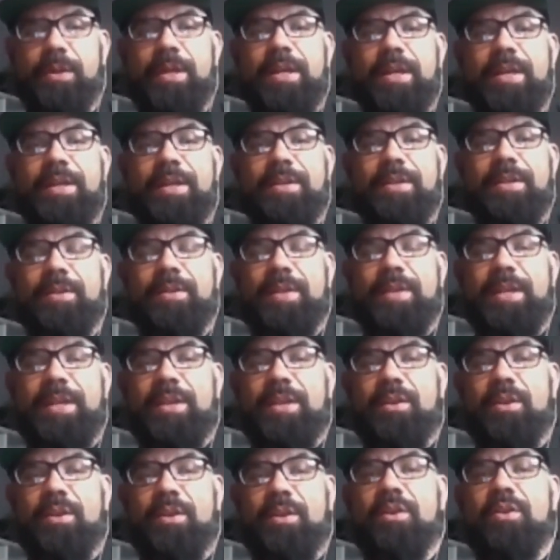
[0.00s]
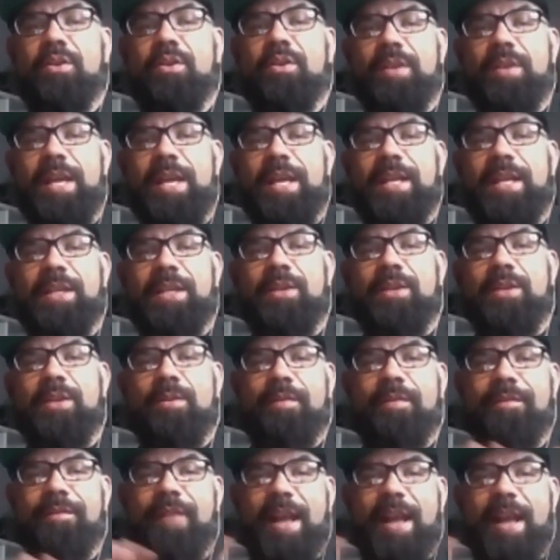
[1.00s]
so that you can create a
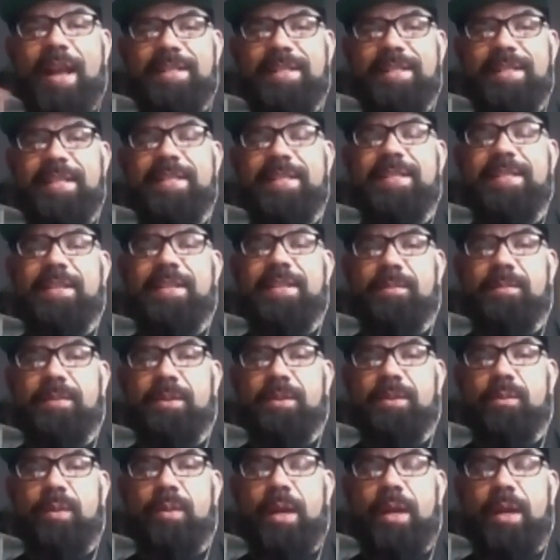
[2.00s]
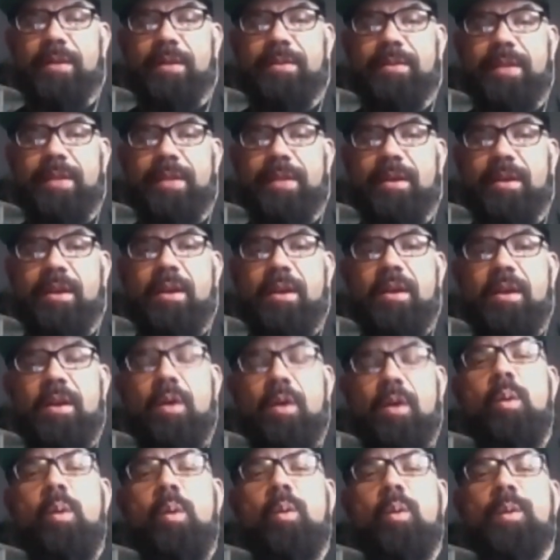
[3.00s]
unified system to where it's like,
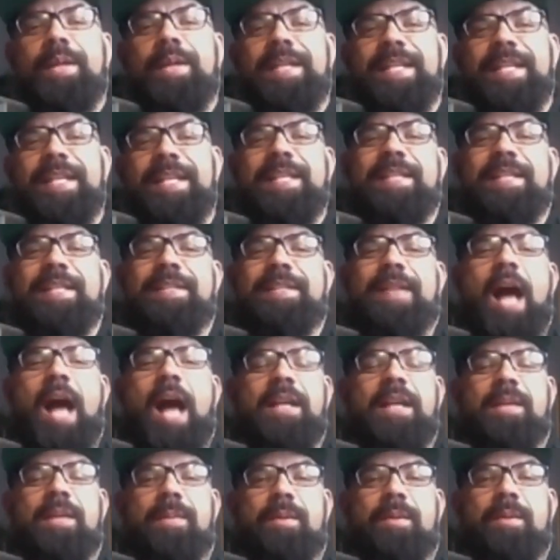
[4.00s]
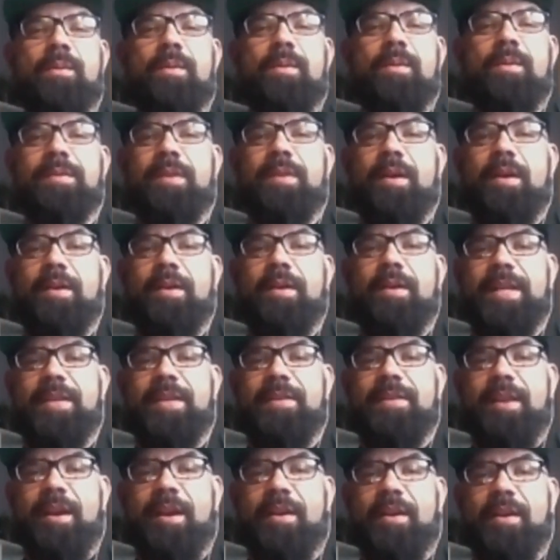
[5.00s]
oh, we need this document. Well, it's already in
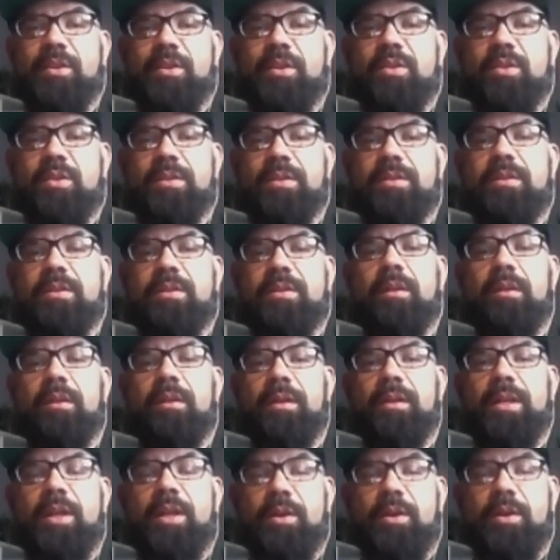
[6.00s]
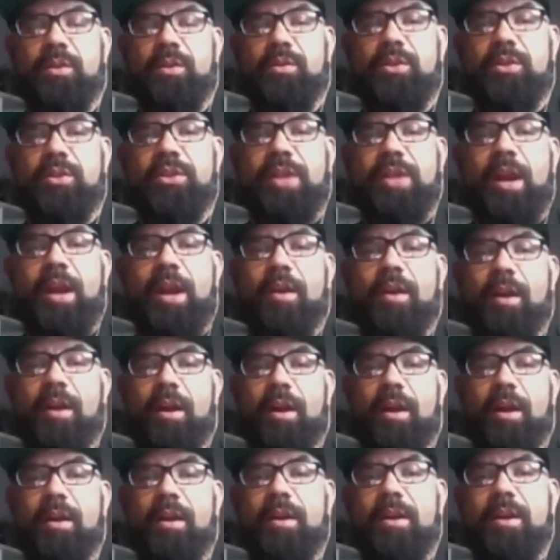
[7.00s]
there. You just, you know, you share
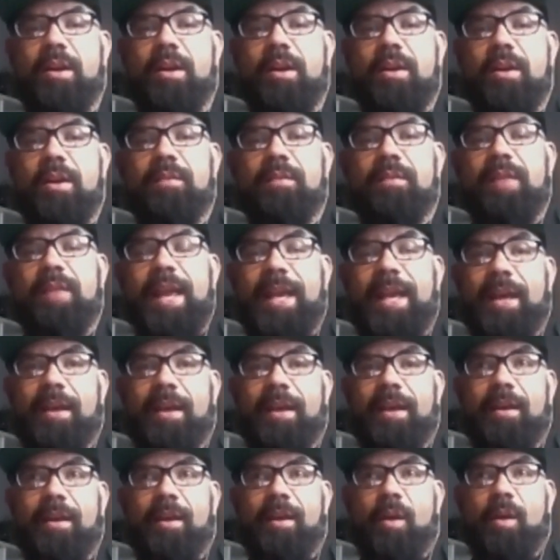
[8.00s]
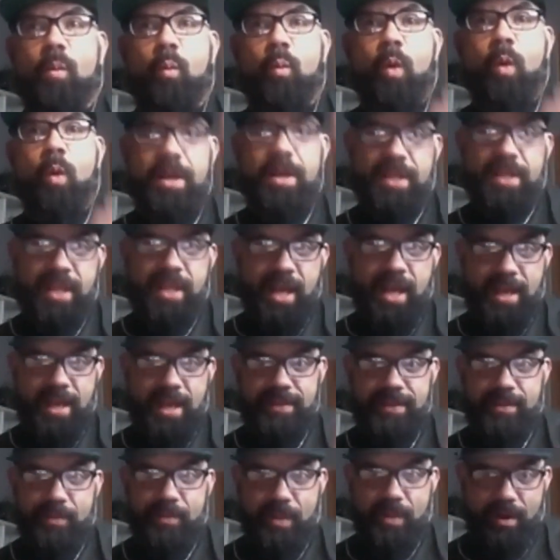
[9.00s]
a one
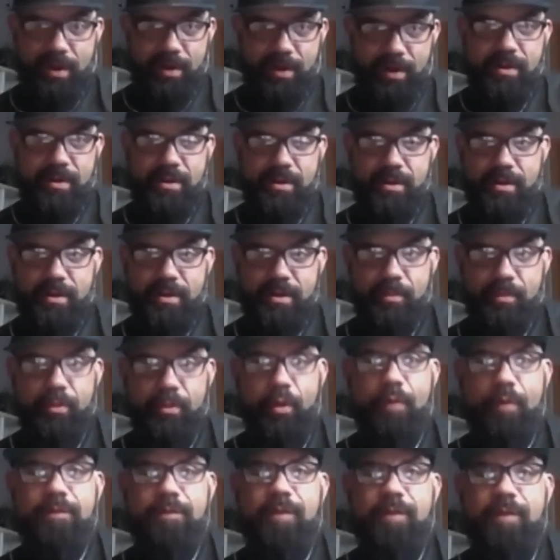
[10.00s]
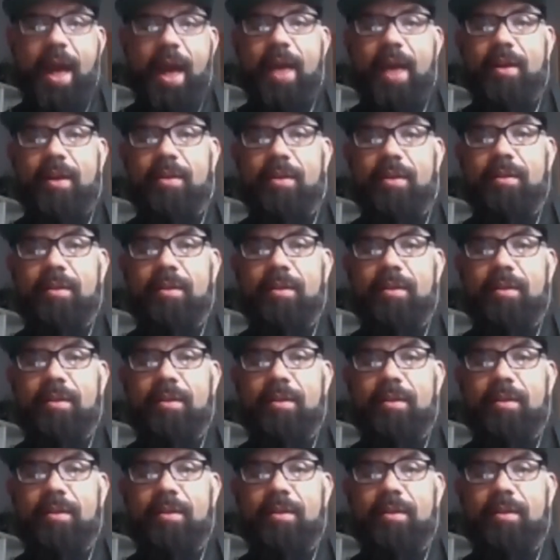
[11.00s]
customer profile,